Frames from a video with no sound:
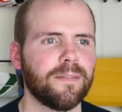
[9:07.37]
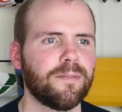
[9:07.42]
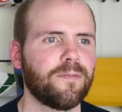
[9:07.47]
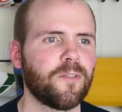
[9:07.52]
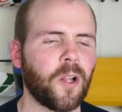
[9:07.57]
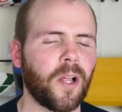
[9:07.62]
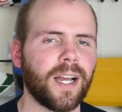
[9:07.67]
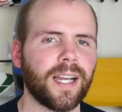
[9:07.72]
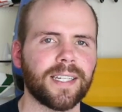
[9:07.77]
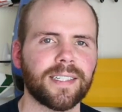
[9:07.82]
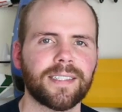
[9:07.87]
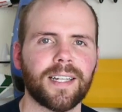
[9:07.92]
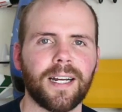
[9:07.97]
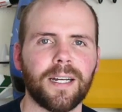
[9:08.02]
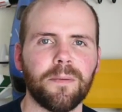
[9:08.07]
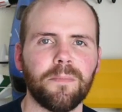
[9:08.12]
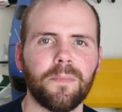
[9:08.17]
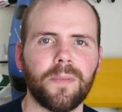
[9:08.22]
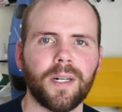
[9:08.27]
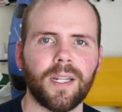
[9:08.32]
flying
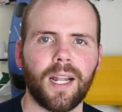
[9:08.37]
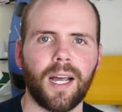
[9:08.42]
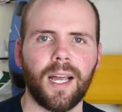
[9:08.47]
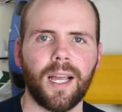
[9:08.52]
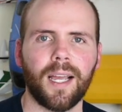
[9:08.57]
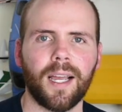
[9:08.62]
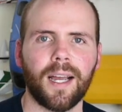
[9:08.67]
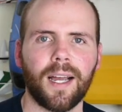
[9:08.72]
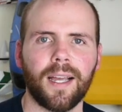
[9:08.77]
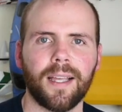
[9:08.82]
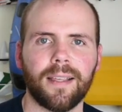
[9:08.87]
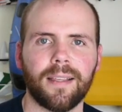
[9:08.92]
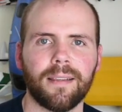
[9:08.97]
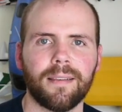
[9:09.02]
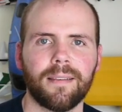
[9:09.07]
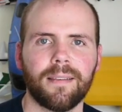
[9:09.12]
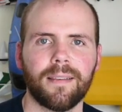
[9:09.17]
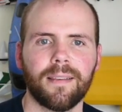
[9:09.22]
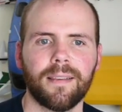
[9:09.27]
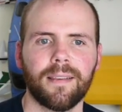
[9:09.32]
time, but
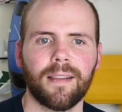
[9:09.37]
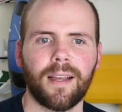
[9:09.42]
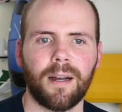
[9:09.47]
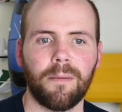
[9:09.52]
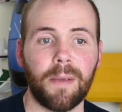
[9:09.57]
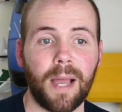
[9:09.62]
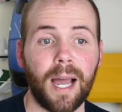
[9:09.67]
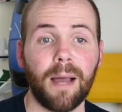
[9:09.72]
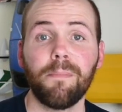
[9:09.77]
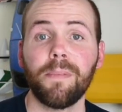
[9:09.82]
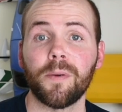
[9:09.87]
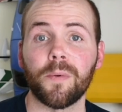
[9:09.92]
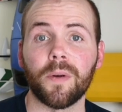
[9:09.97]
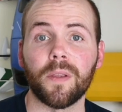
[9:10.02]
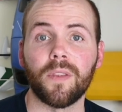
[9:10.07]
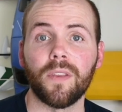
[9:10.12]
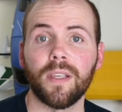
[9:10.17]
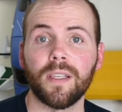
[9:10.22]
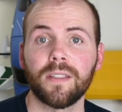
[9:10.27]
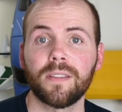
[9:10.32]
I'm happy
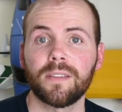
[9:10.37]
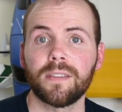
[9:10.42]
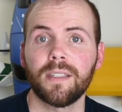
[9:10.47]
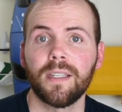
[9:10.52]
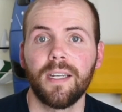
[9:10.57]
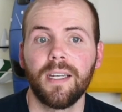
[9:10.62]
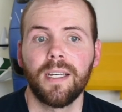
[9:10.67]
with this.